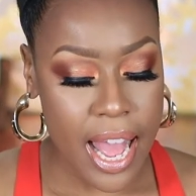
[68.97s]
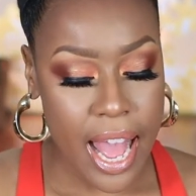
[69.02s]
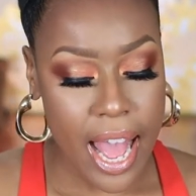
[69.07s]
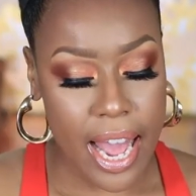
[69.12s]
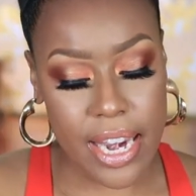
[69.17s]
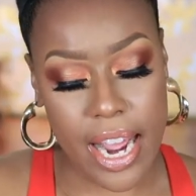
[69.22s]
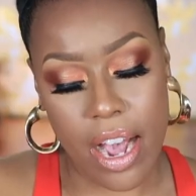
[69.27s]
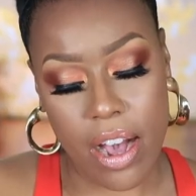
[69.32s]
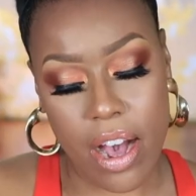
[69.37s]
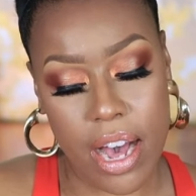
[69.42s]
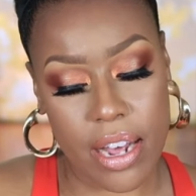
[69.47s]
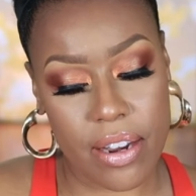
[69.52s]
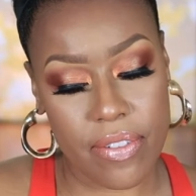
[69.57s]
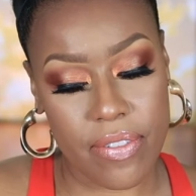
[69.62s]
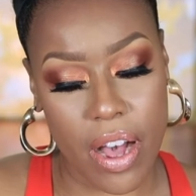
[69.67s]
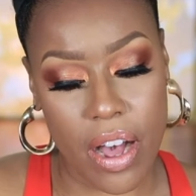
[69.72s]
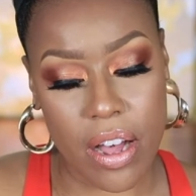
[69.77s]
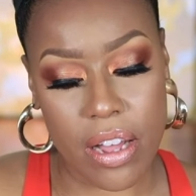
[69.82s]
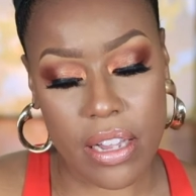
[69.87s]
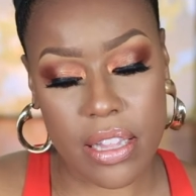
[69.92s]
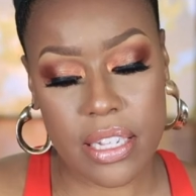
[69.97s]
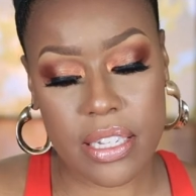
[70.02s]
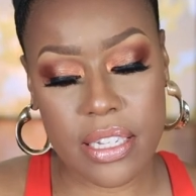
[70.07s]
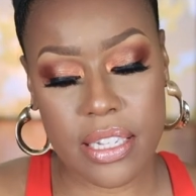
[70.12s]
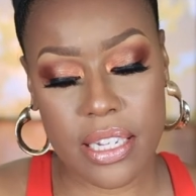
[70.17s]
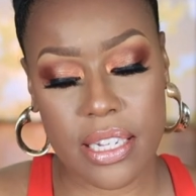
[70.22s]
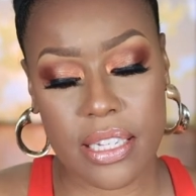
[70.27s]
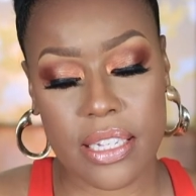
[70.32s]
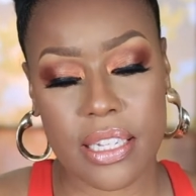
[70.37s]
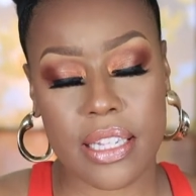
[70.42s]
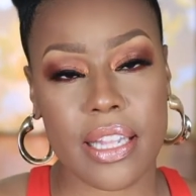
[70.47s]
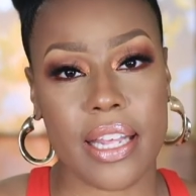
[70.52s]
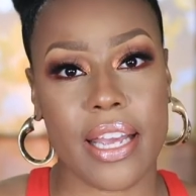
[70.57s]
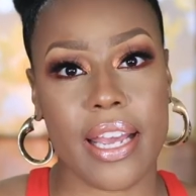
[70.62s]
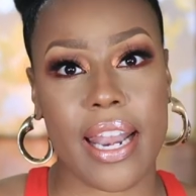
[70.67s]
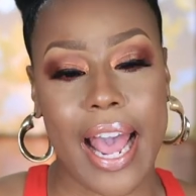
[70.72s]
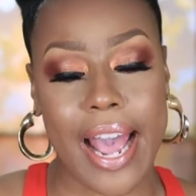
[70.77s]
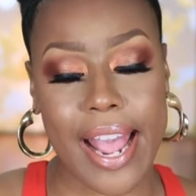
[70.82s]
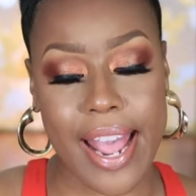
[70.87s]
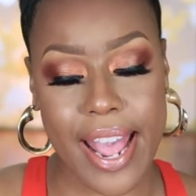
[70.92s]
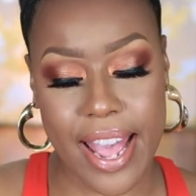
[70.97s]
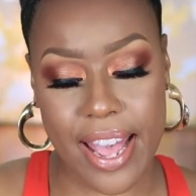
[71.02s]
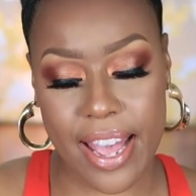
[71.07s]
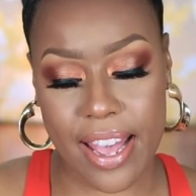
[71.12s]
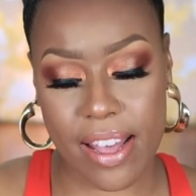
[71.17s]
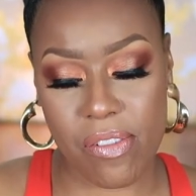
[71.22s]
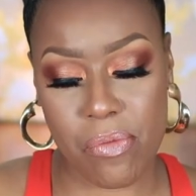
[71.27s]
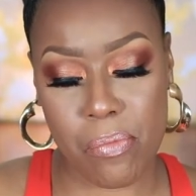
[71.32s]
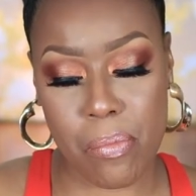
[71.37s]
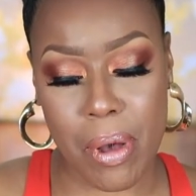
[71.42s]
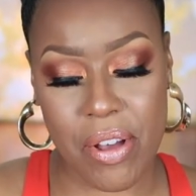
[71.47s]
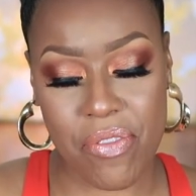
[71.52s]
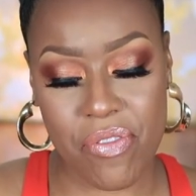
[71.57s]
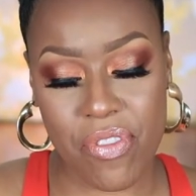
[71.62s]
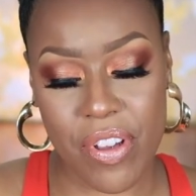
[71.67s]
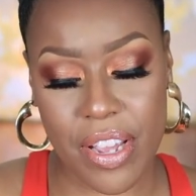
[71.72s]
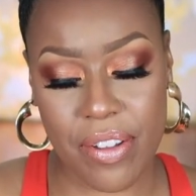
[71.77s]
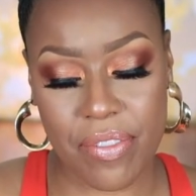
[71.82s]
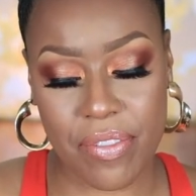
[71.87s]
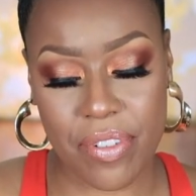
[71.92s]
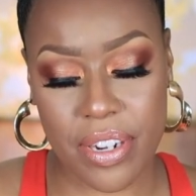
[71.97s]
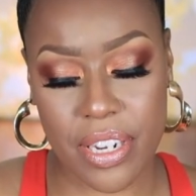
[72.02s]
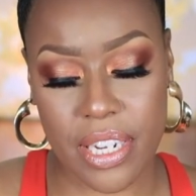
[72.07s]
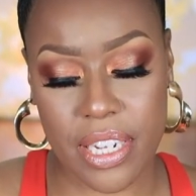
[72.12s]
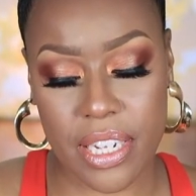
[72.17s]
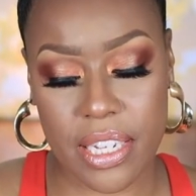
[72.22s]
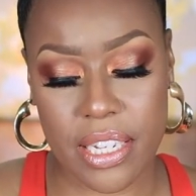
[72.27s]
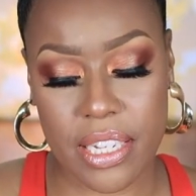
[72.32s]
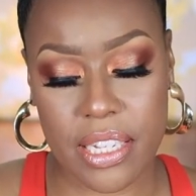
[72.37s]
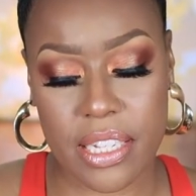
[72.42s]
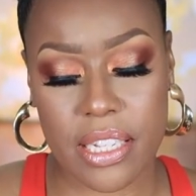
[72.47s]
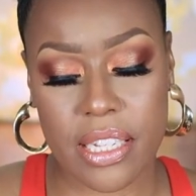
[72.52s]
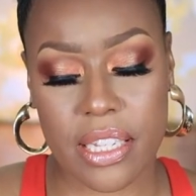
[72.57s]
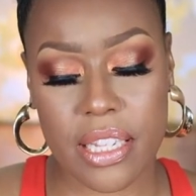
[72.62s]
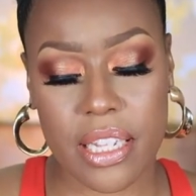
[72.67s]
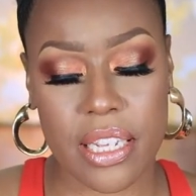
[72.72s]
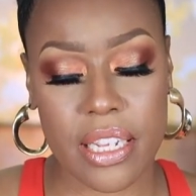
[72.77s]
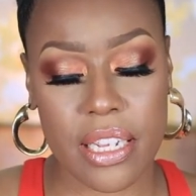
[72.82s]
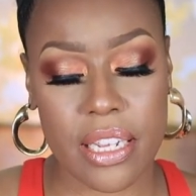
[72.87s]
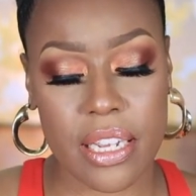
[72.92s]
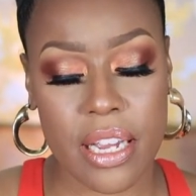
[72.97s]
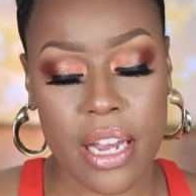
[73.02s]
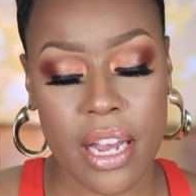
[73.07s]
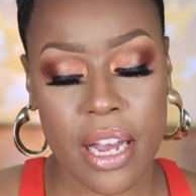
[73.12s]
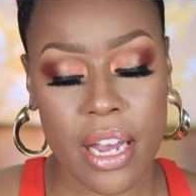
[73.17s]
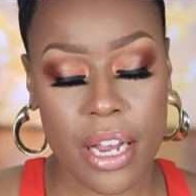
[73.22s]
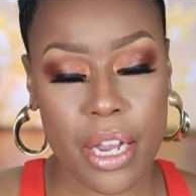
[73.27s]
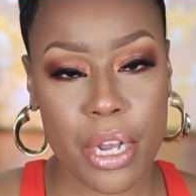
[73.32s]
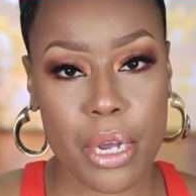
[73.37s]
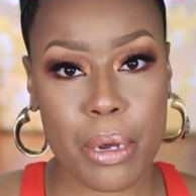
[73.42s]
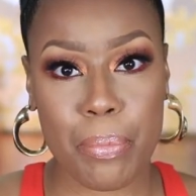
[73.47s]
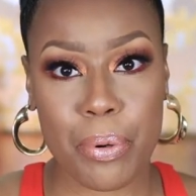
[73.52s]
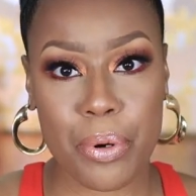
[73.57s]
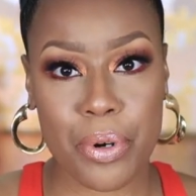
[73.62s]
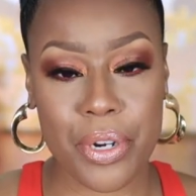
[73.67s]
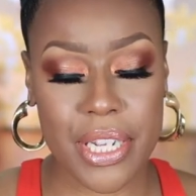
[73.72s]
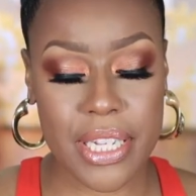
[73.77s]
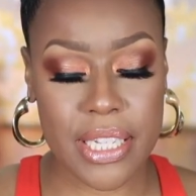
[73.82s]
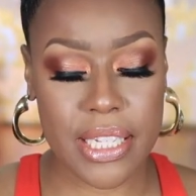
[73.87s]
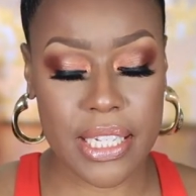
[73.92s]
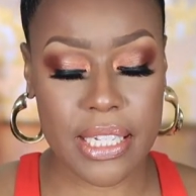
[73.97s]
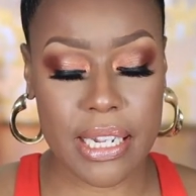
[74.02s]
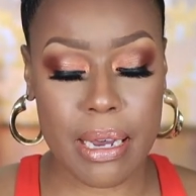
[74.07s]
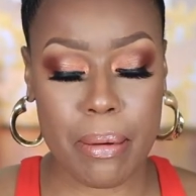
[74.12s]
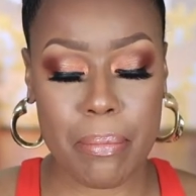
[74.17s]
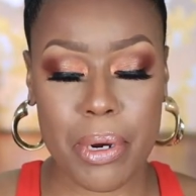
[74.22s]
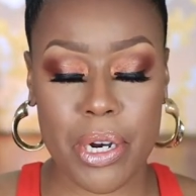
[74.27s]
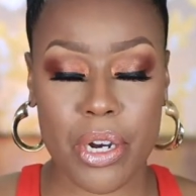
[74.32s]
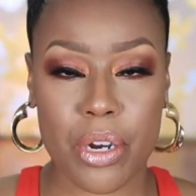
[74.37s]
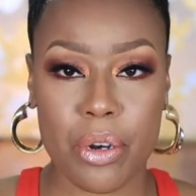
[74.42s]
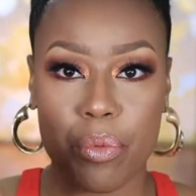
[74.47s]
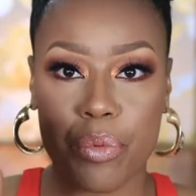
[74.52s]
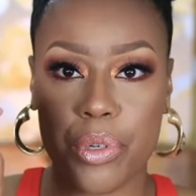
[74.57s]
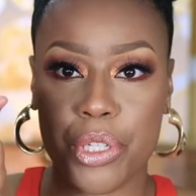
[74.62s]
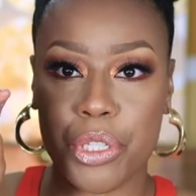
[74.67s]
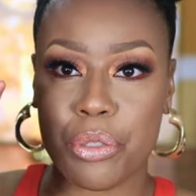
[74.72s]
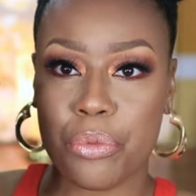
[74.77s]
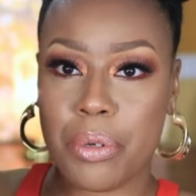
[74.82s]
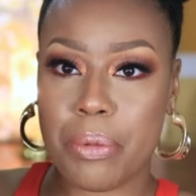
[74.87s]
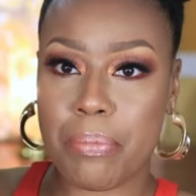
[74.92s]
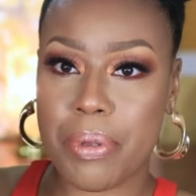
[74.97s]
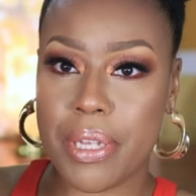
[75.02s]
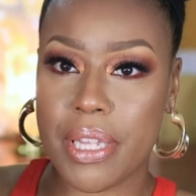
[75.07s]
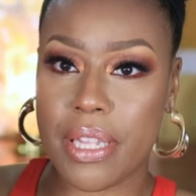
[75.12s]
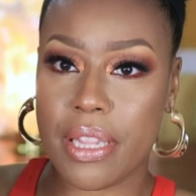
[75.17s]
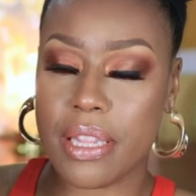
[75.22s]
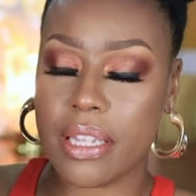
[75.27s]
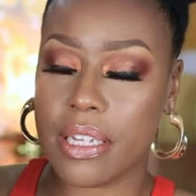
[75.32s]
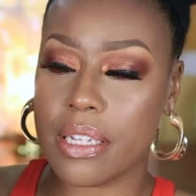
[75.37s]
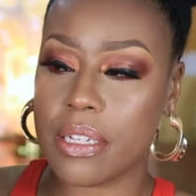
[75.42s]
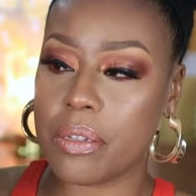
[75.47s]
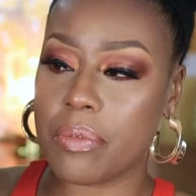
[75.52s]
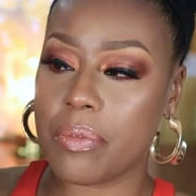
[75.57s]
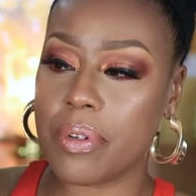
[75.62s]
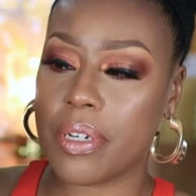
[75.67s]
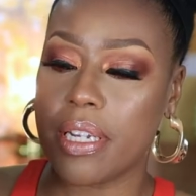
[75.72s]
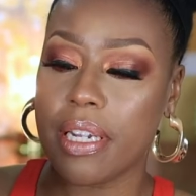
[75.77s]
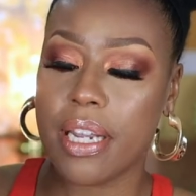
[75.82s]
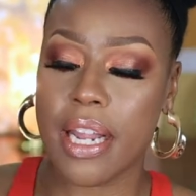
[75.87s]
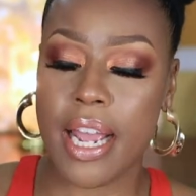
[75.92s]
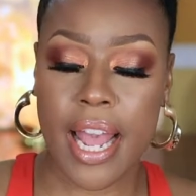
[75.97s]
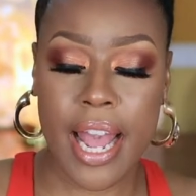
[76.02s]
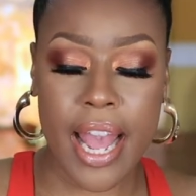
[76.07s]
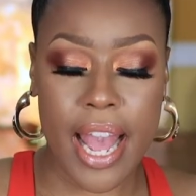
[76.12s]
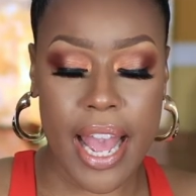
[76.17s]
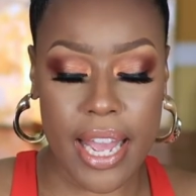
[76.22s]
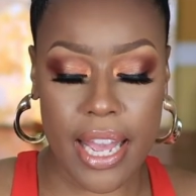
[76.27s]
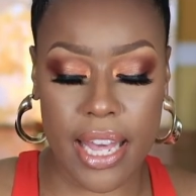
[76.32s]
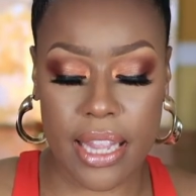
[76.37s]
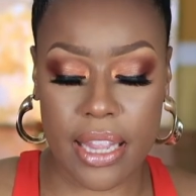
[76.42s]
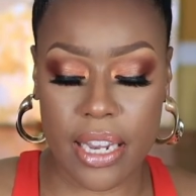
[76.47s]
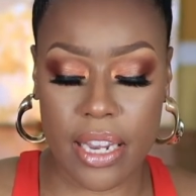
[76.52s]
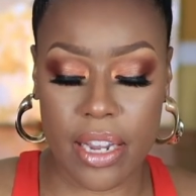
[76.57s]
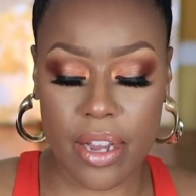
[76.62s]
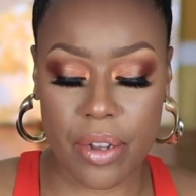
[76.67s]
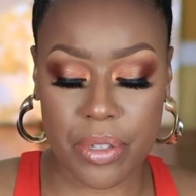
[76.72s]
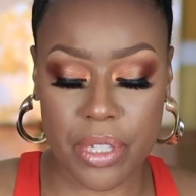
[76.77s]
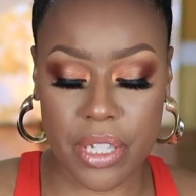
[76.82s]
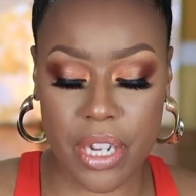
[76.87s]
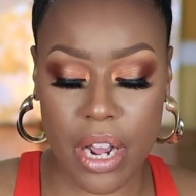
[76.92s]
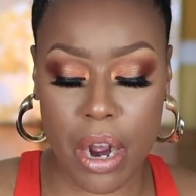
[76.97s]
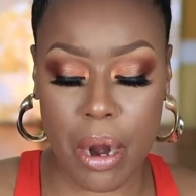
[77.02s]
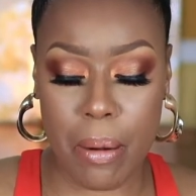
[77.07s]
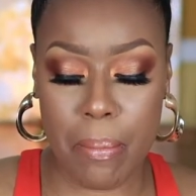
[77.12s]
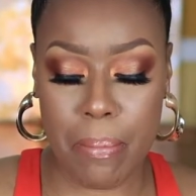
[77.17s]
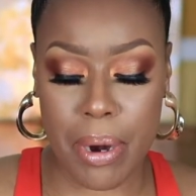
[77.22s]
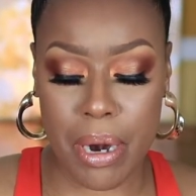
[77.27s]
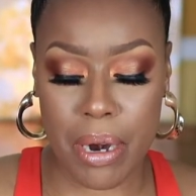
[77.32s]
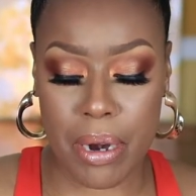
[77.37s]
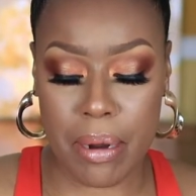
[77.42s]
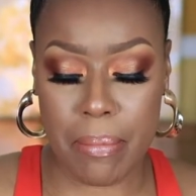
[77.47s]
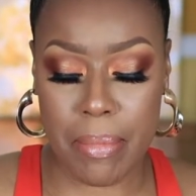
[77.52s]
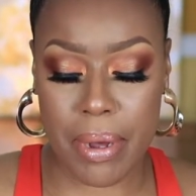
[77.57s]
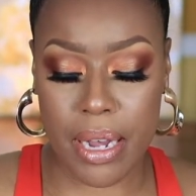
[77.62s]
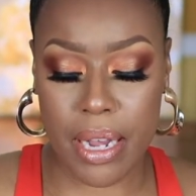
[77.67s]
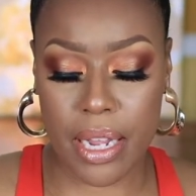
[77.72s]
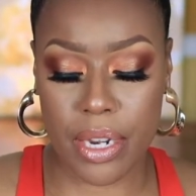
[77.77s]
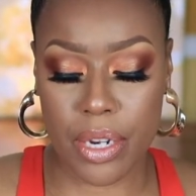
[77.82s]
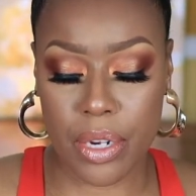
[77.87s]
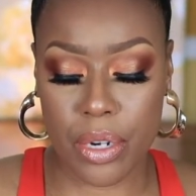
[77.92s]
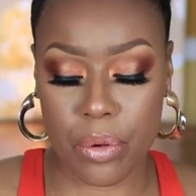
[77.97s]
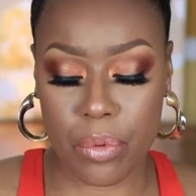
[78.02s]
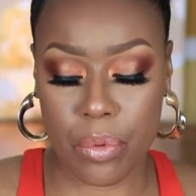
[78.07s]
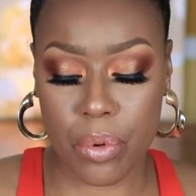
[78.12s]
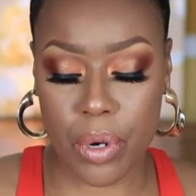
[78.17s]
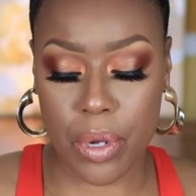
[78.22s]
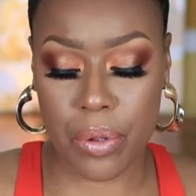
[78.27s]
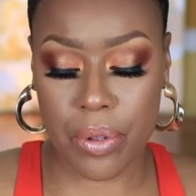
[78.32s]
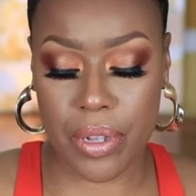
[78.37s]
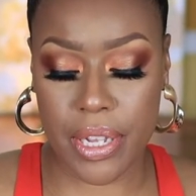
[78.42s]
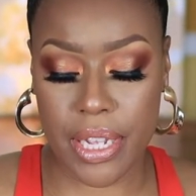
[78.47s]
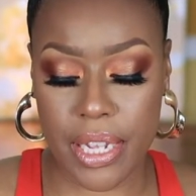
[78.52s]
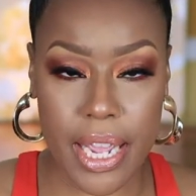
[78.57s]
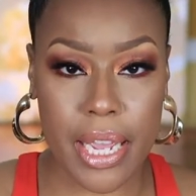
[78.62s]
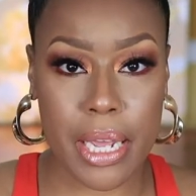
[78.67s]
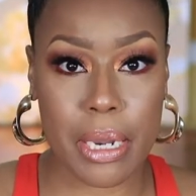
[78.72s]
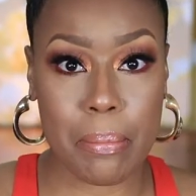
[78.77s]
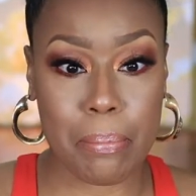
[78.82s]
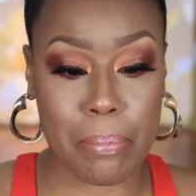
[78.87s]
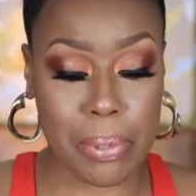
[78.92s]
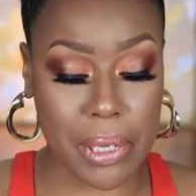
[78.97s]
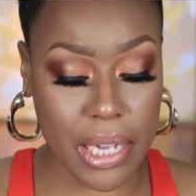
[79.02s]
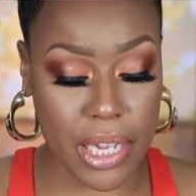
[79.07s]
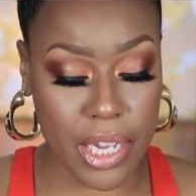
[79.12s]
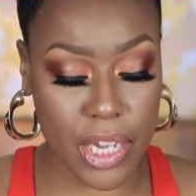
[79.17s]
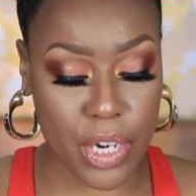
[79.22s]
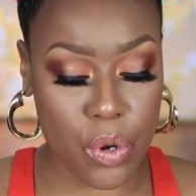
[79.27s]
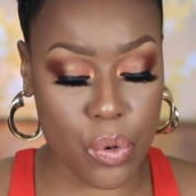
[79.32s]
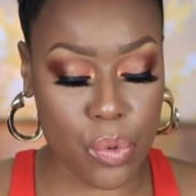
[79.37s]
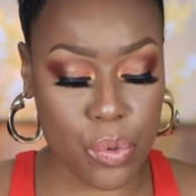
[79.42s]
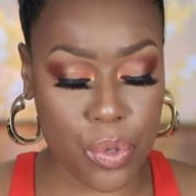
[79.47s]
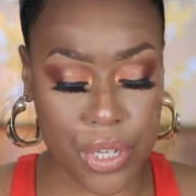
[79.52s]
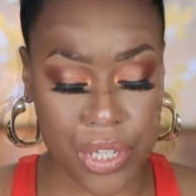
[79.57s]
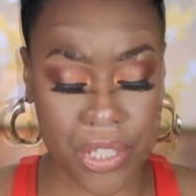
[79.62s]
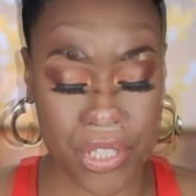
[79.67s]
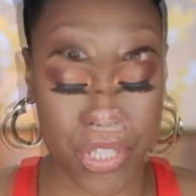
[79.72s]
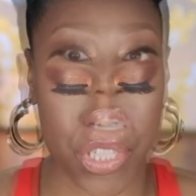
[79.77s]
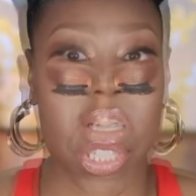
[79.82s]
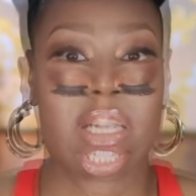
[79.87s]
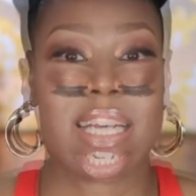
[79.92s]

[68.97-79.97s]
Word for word: Now, out of all the scents that I have, my favorite is the Capri Summer, which would be this one, and the notes are bergamot, neroli, and blood orange.